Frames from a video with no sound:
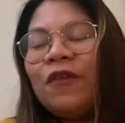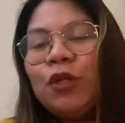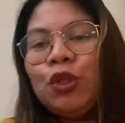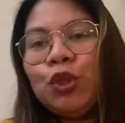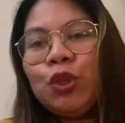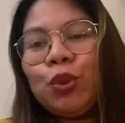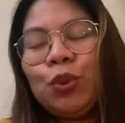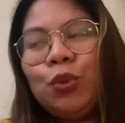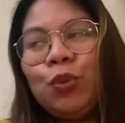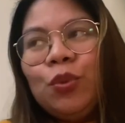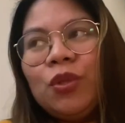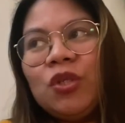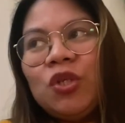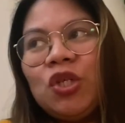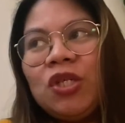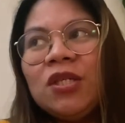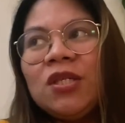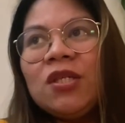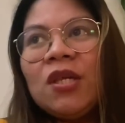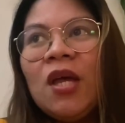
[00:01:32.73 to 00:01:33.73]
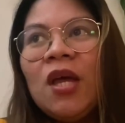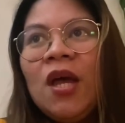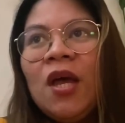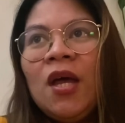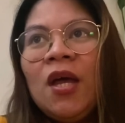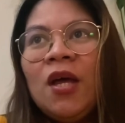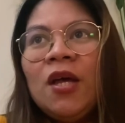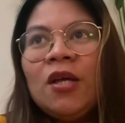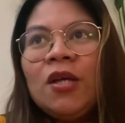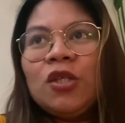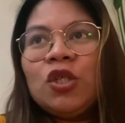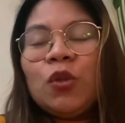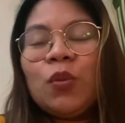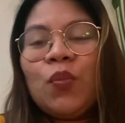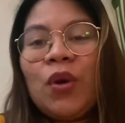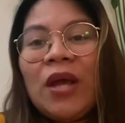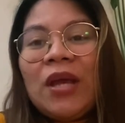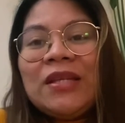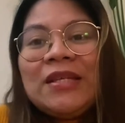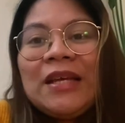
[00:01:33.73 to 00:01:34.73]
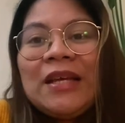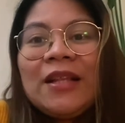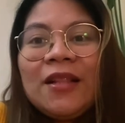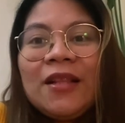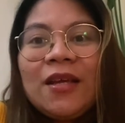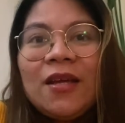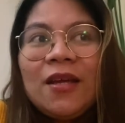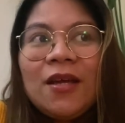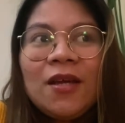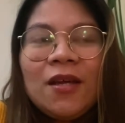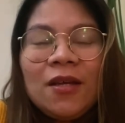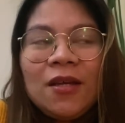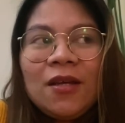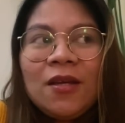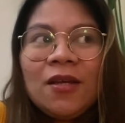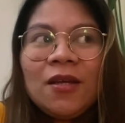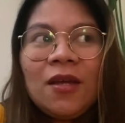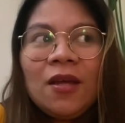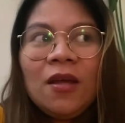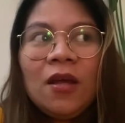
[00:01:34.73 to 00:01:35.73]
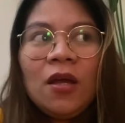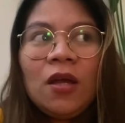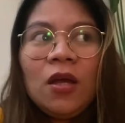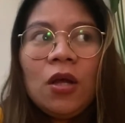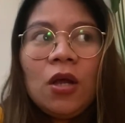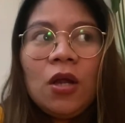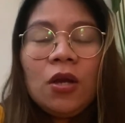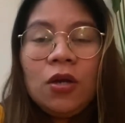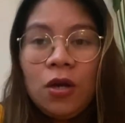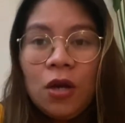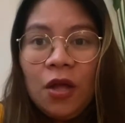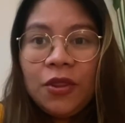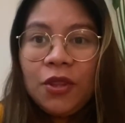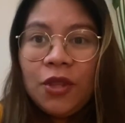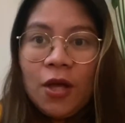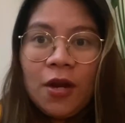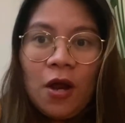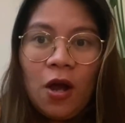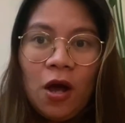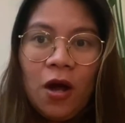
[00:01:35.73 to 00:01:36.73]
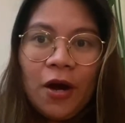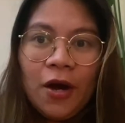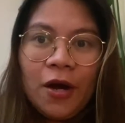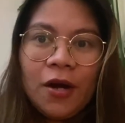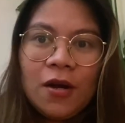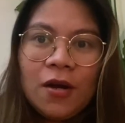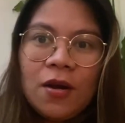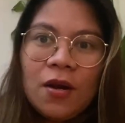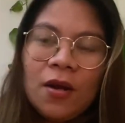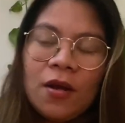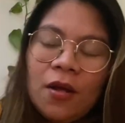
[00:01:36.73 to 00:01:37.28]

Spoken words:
school, which is surprisingly not that hard.